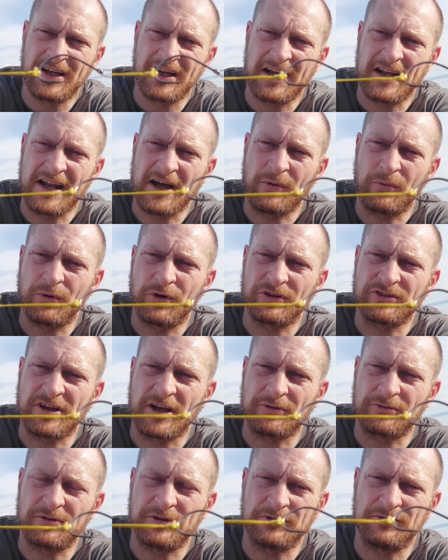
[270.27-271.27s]
and that works
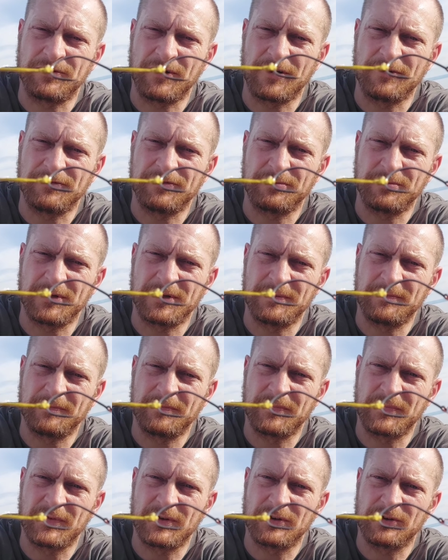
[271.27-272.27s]
absolutely fine for me.
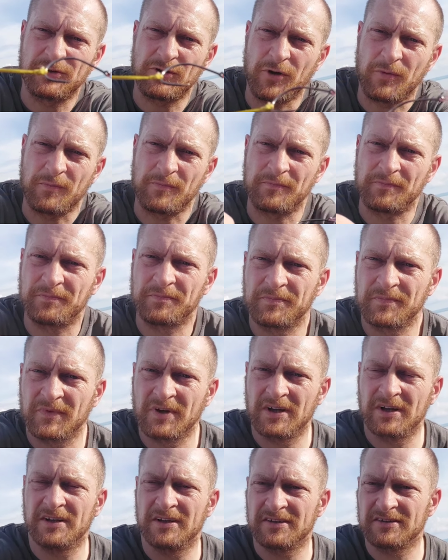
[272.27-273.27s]
So
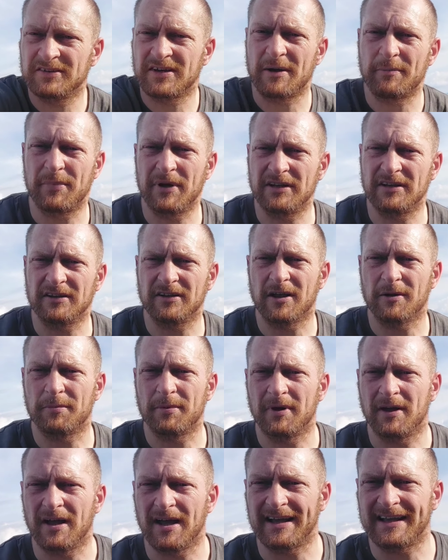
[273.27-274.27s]
let's get baited up
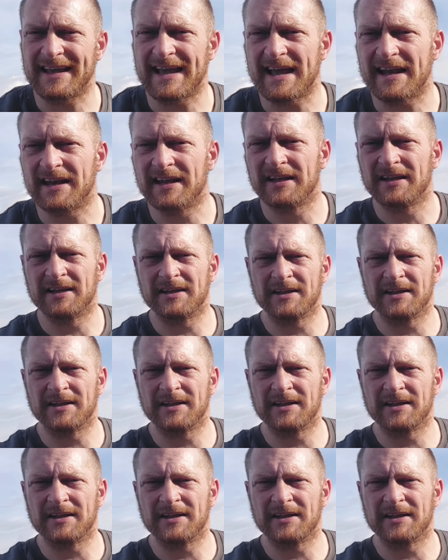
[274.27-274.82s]
again.